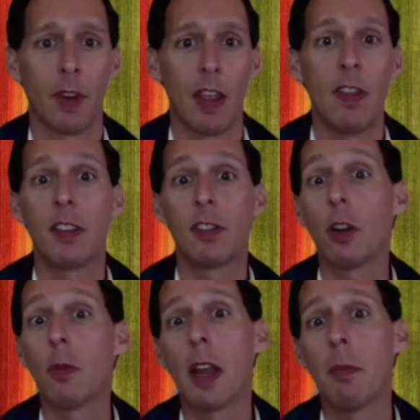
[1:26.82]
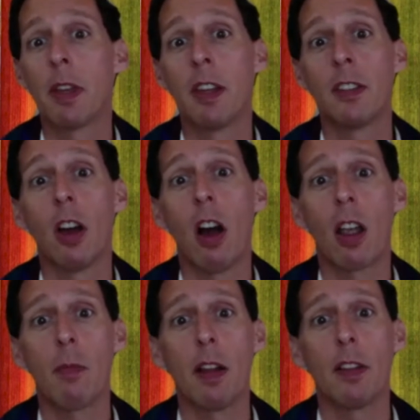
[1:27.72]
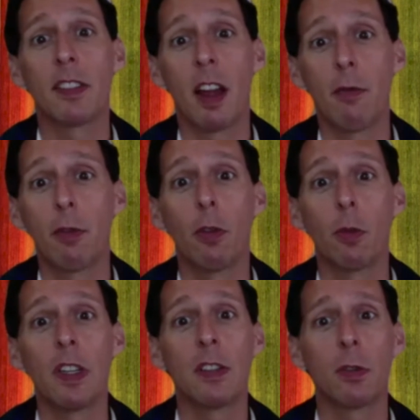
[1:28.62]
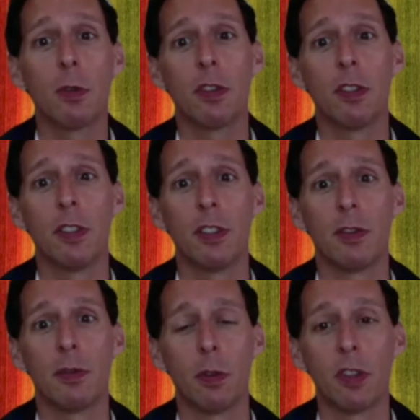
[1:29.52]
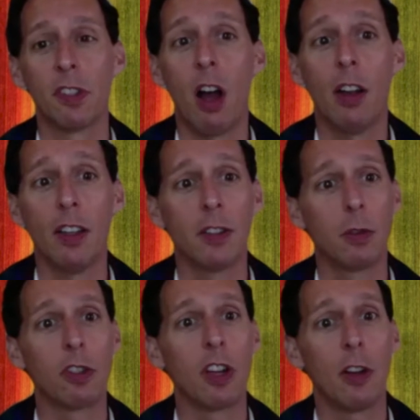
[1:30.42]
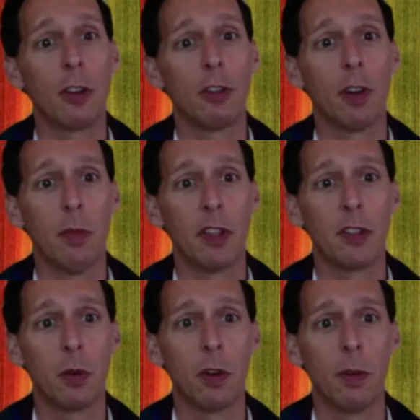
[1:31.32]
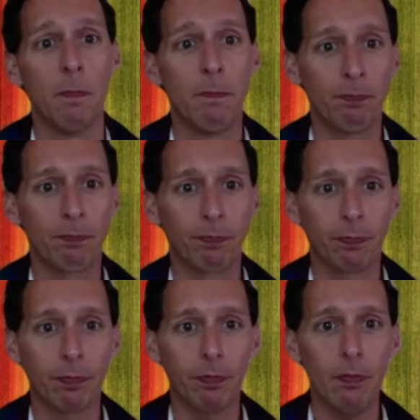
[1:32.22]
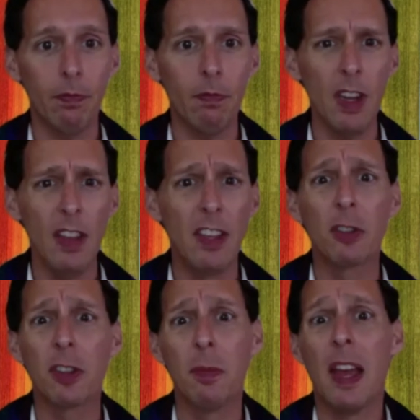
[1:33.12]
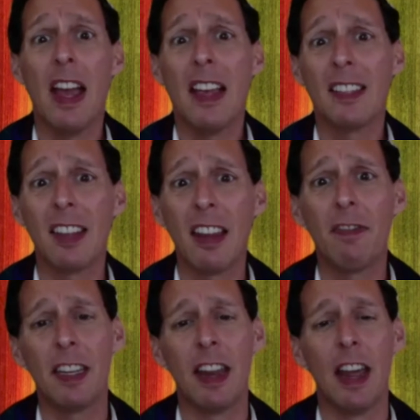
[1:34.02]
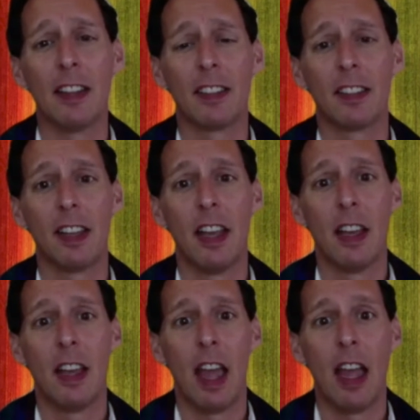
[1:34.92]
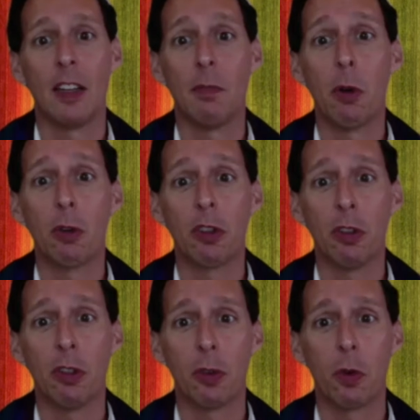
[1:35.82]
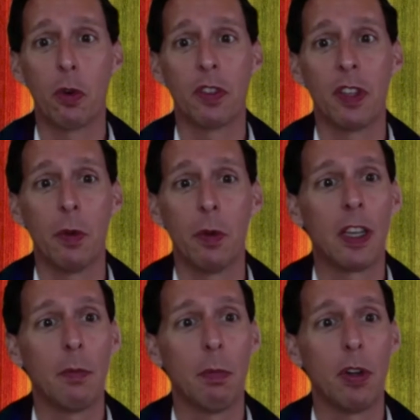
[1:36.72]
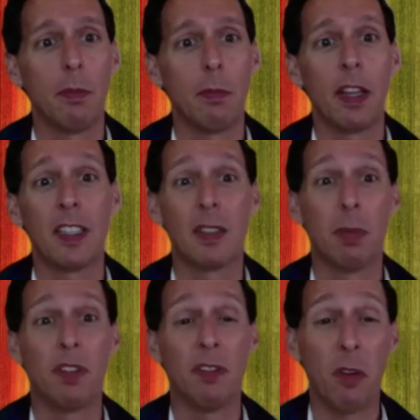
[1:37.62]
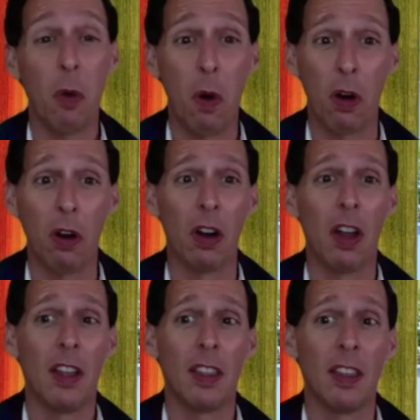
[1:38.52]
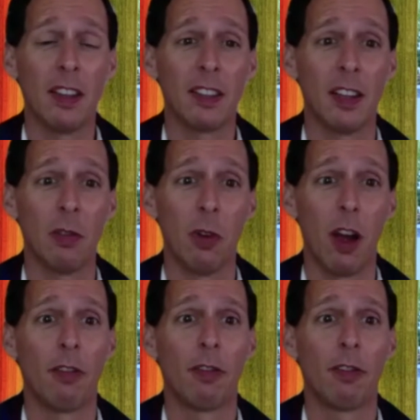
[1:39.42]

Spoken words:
In this sermon, I'm going to talk about several resources for solace or shelter from the storm. These are some safety nets and emotional stores that we can put in place before things get rough.